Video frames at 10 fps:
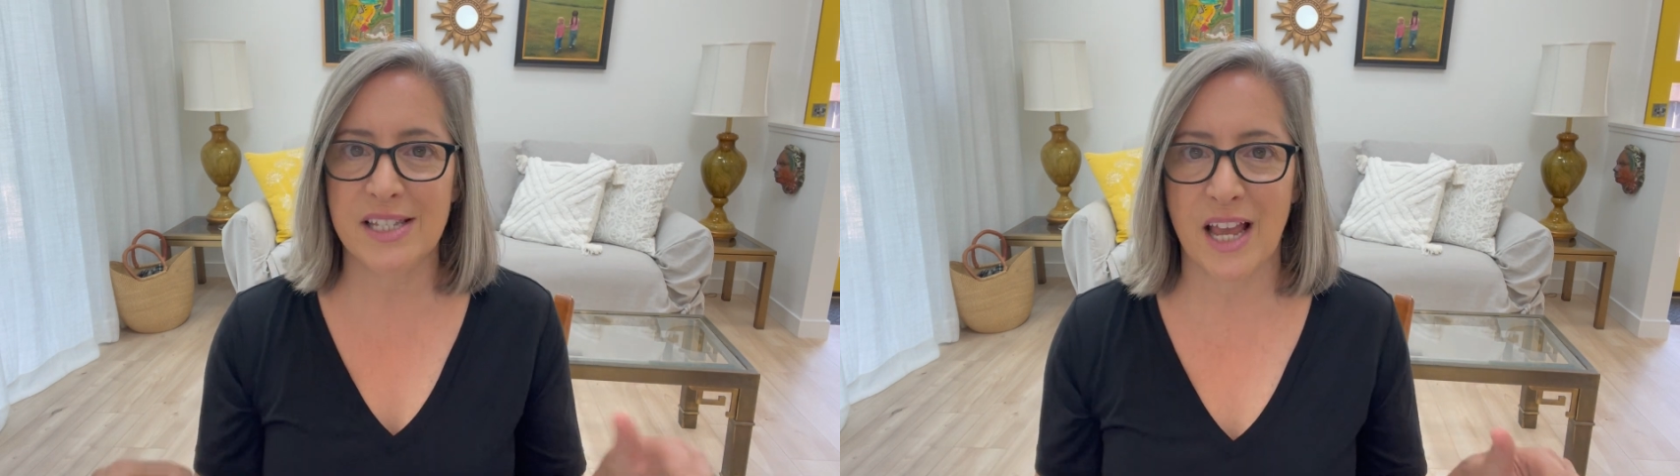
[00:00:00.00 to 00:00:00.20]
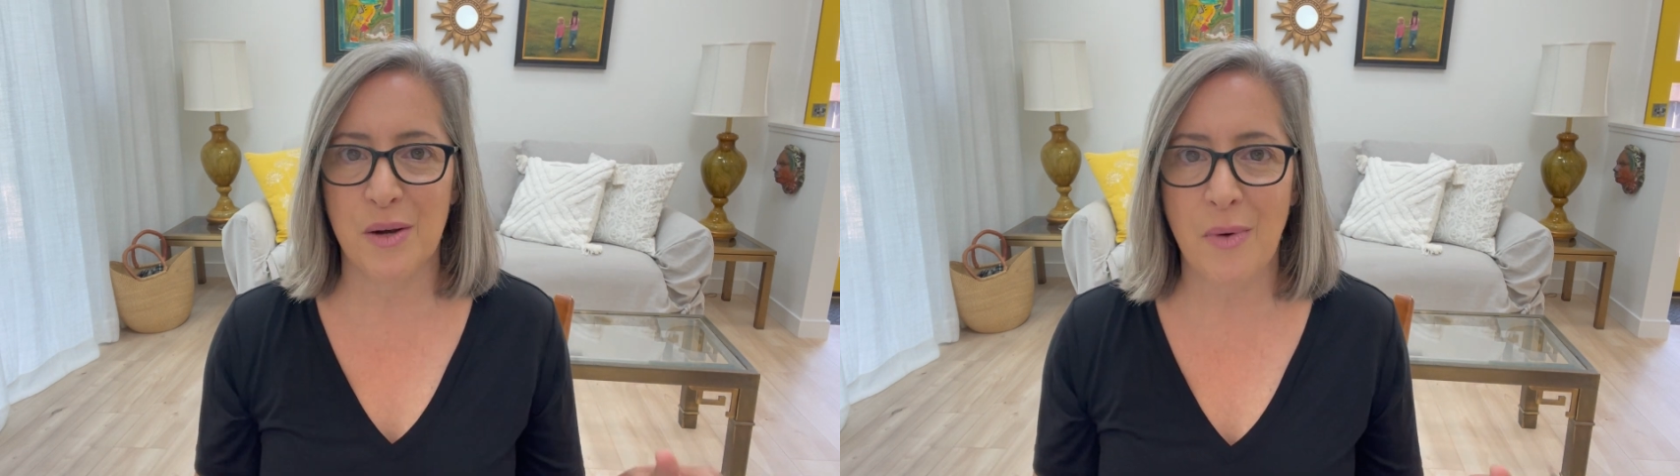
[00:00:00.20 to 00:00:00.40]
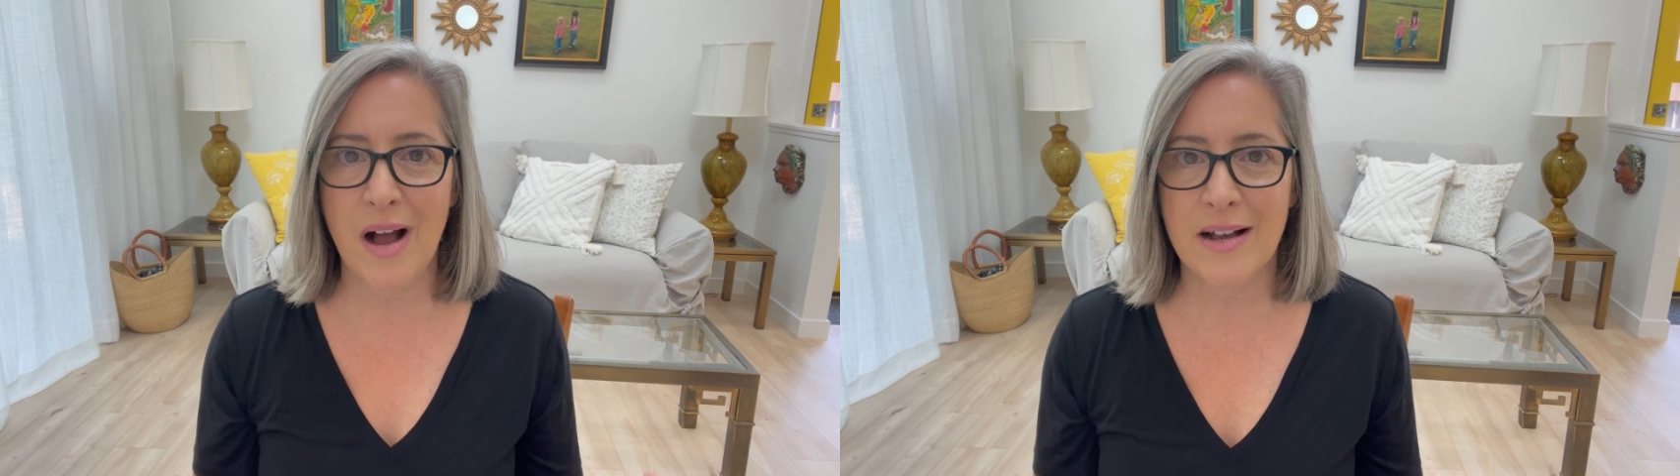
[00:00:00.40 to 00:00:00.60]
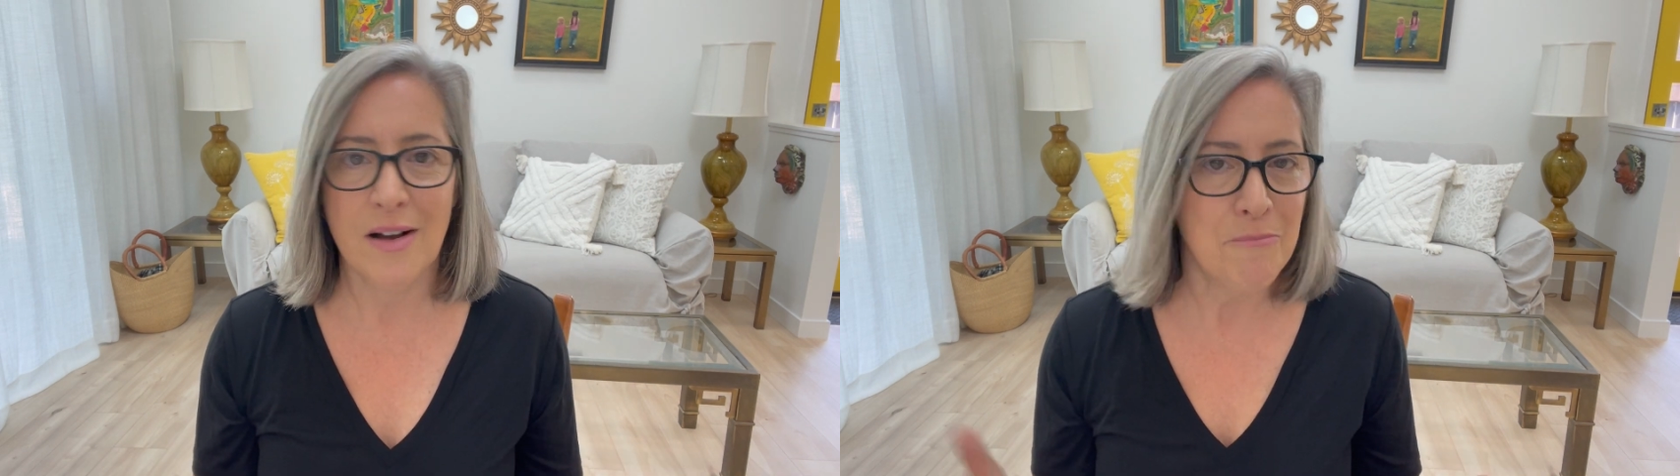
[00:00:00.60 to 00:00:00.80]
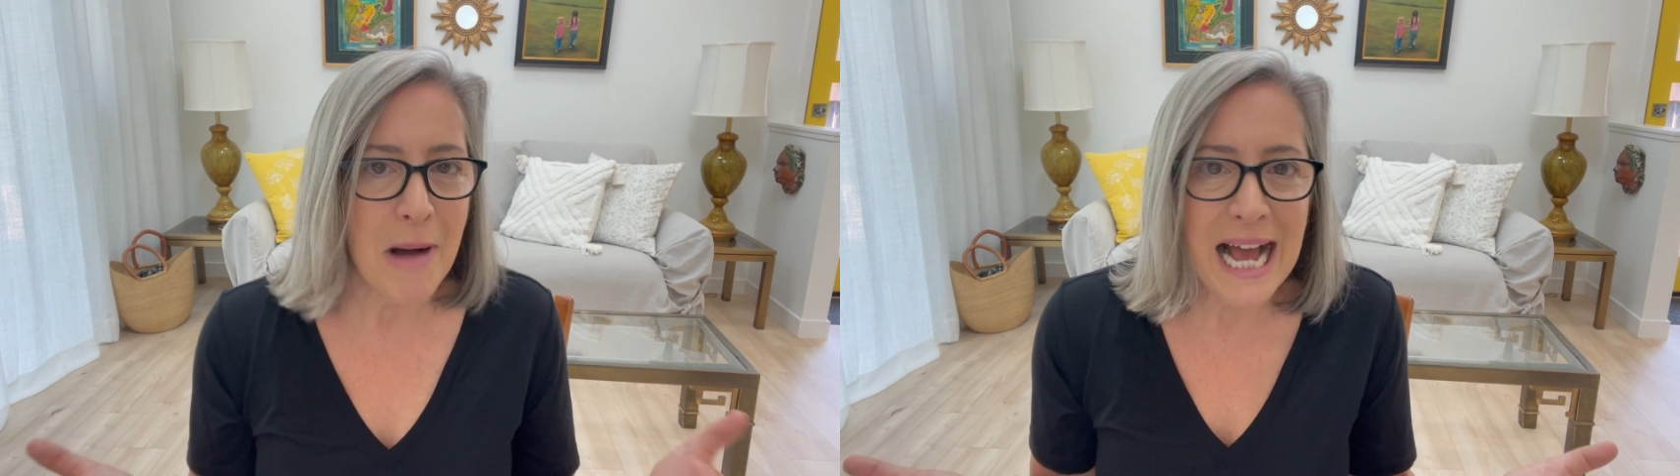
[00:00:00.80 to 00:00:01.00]
sidewalk,
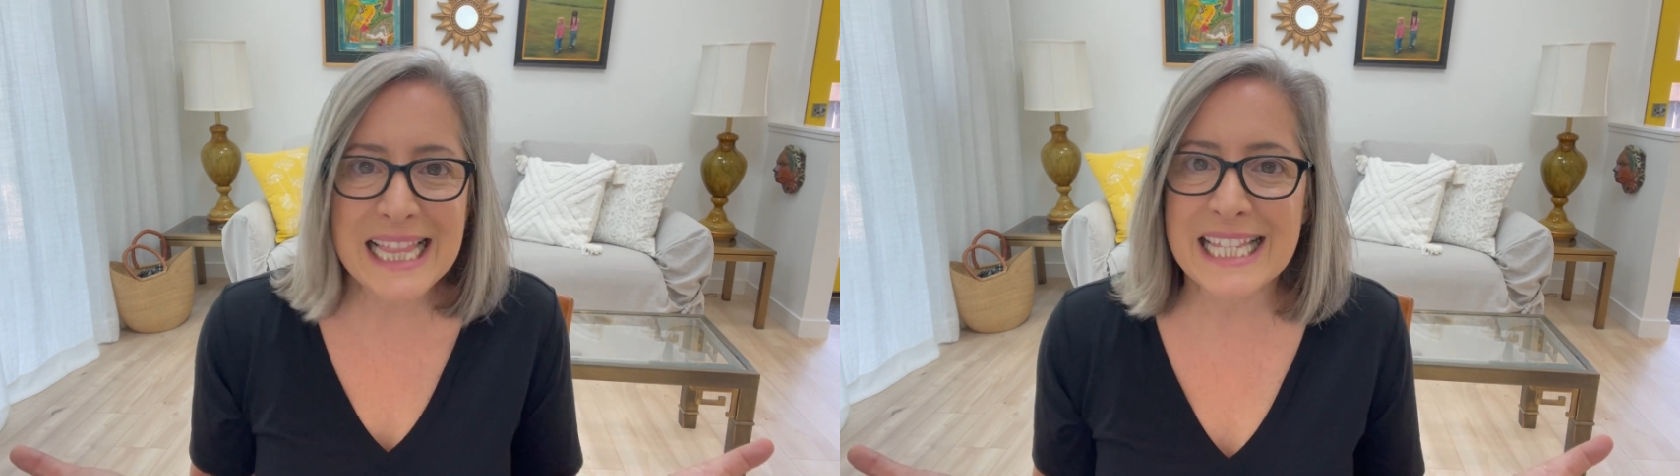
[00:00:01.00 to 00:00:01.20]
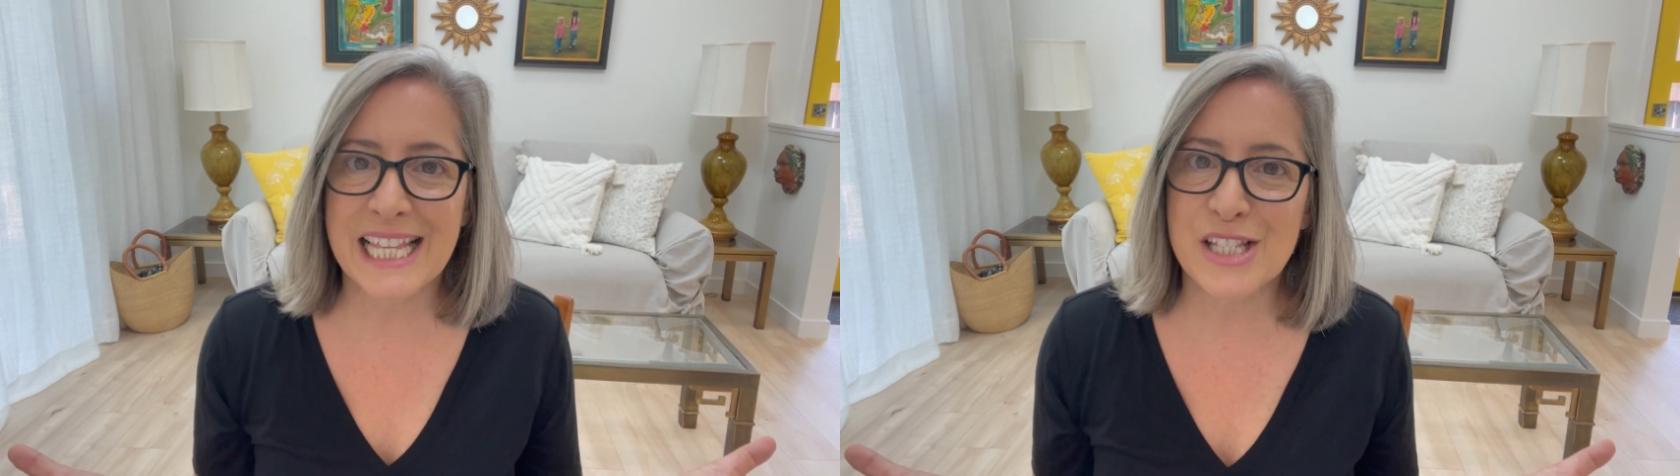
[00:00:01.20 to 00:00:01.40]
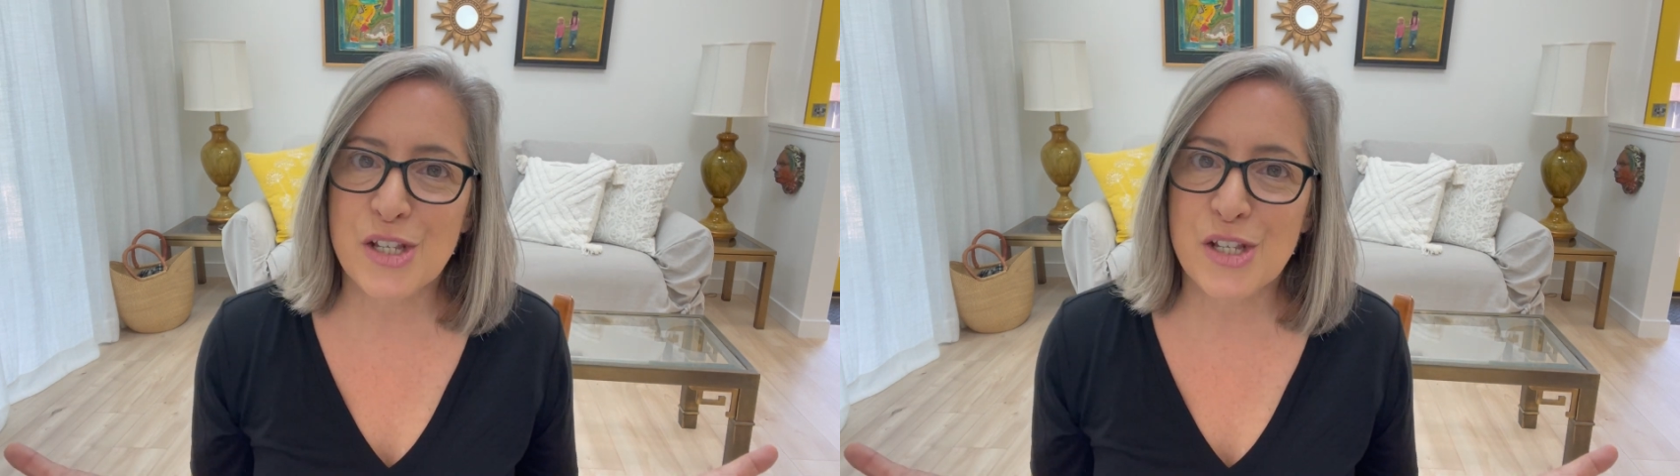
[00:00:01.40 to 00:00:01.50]
I think that's